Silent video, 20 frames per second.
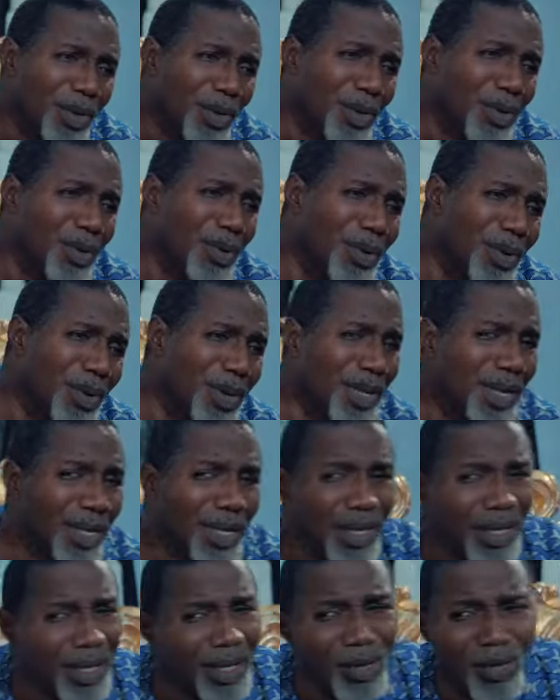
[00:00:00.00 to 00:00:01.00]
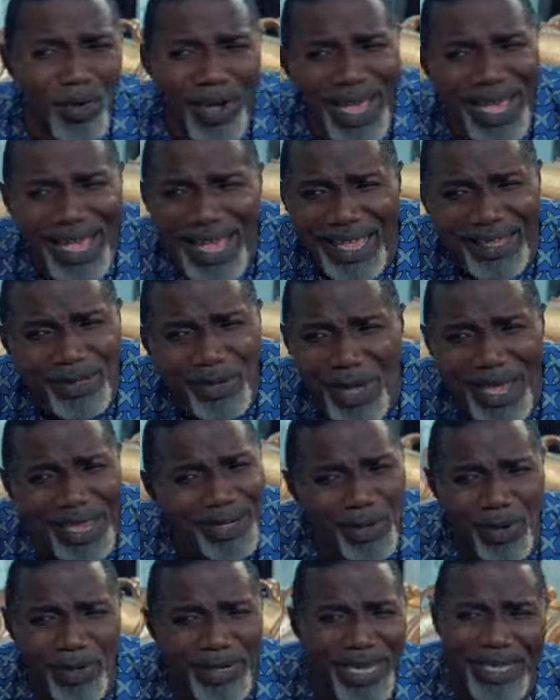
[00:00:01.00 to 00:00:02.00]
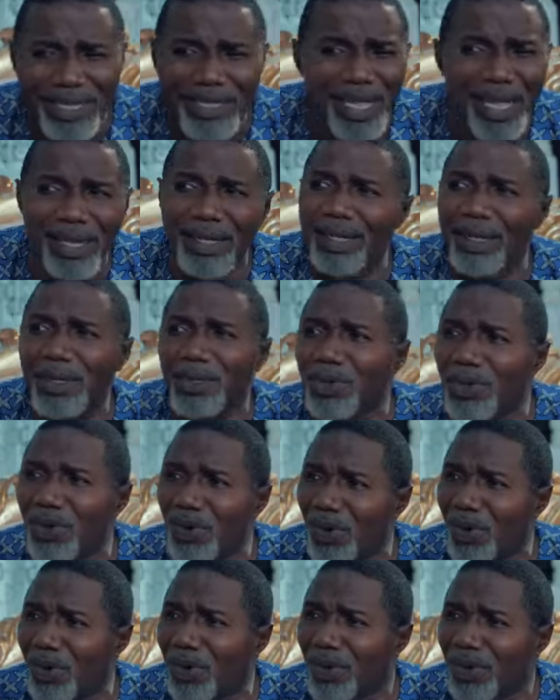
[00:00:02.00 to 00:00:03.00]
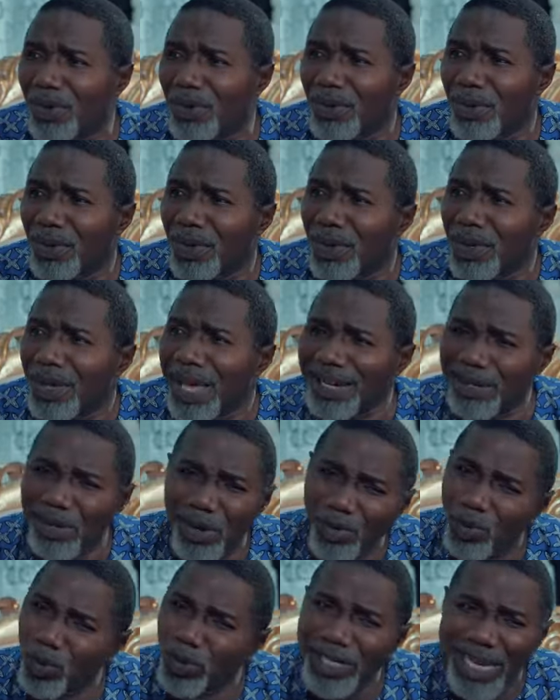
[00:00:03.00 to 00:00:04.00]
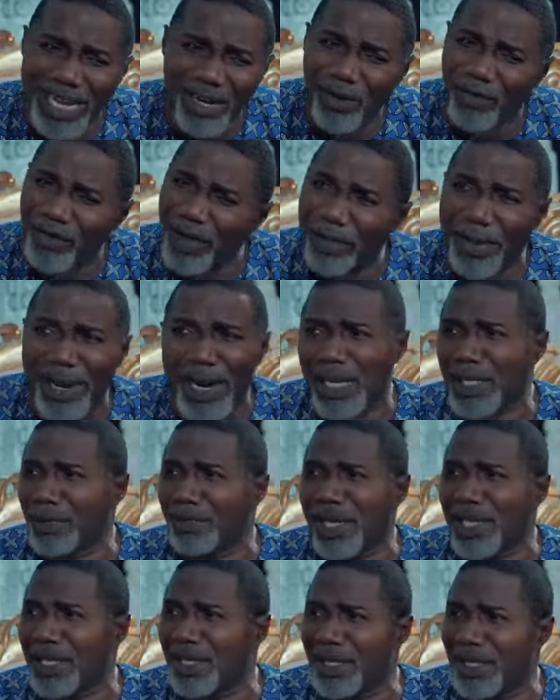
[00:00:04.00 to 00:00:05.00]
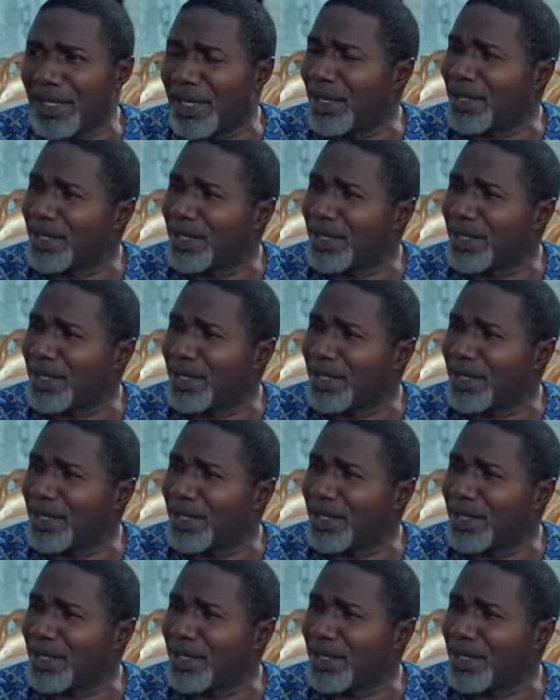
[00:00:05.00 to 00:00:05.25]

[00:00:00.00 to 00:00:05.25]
Igwe, I don't understand this. Which kind of embarrassment is